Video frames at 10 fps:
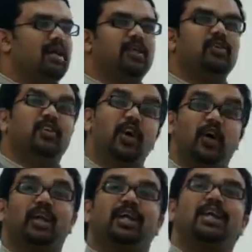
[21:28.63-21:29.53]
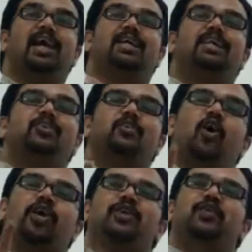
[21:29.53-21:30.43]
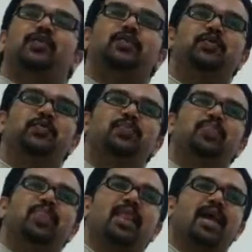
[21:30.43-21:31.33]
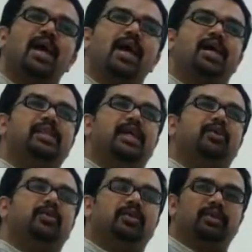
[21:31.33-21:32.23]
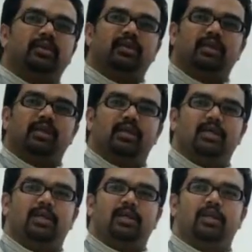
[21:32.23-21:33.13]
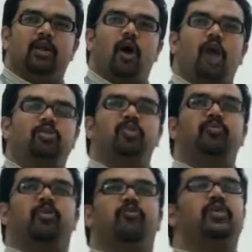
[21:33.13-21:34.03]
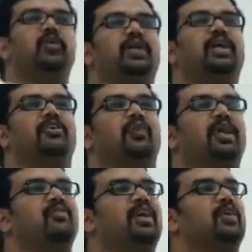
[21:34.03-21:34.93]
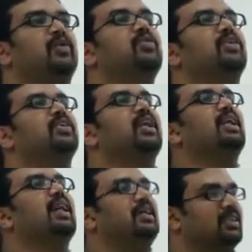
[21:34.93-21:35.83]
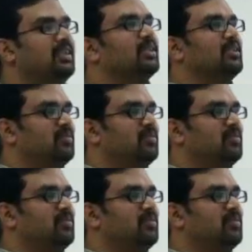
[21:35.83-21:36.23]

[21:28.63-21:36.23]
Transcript: That is theoretically at least argue that the concept of beauty is very, very universal in nature.